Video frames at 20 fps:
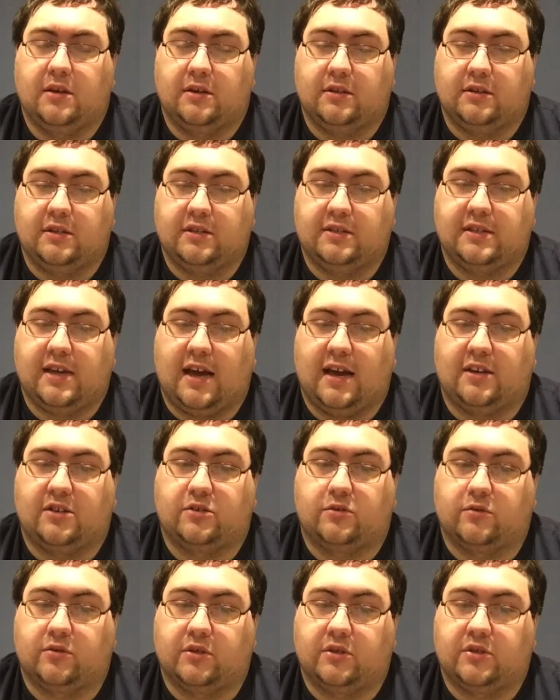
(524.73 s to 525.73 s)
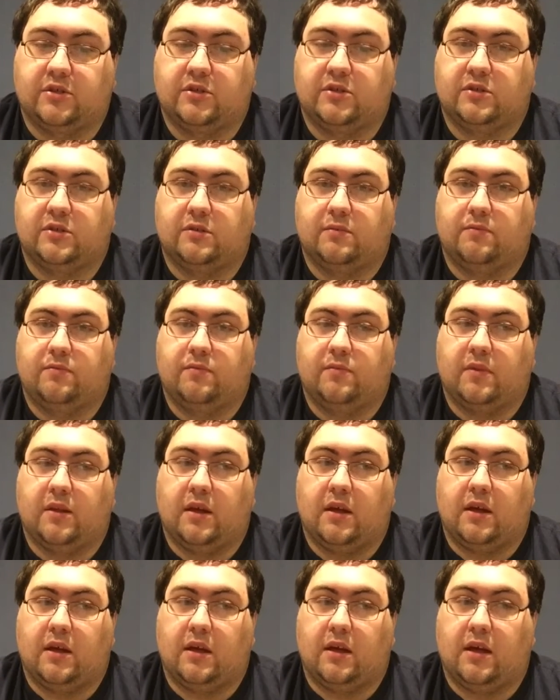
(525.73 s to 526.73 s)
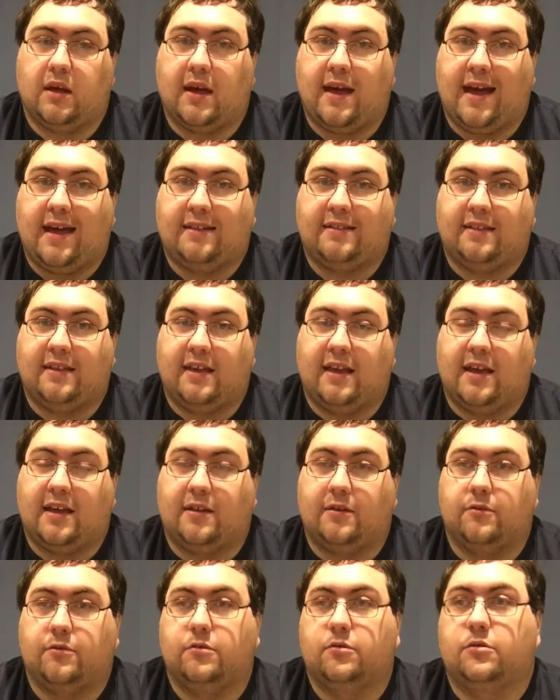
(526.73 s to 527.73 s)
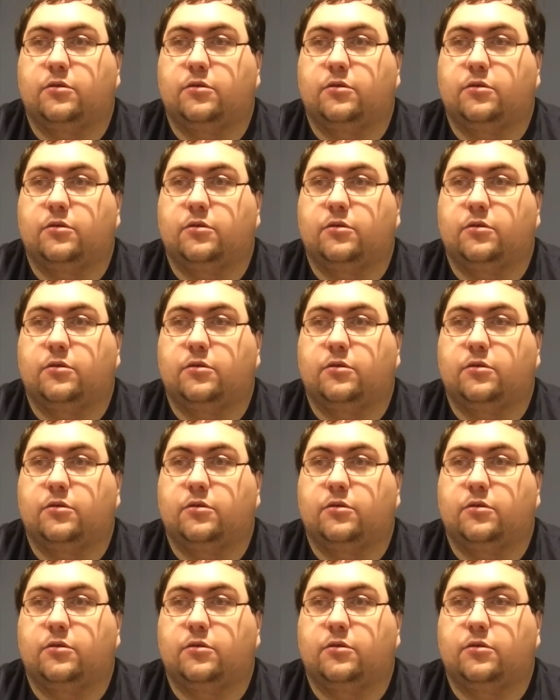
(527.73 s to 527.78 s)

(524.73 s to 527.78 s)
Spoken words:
disastrous at the end.